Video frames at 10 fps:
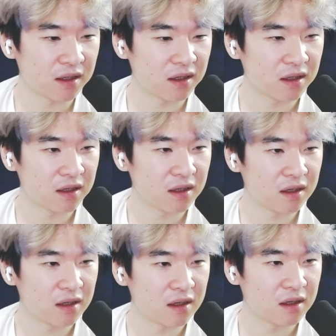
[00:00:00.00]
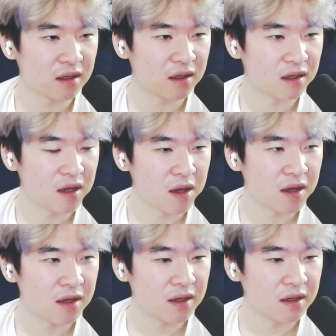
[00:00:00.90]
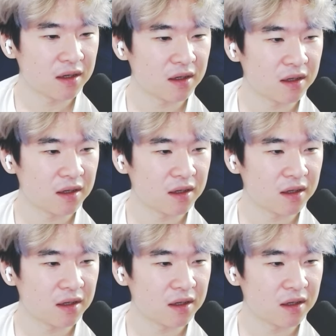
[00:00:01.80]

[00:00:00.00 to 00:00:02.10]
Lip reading: No one is speaking in this clip.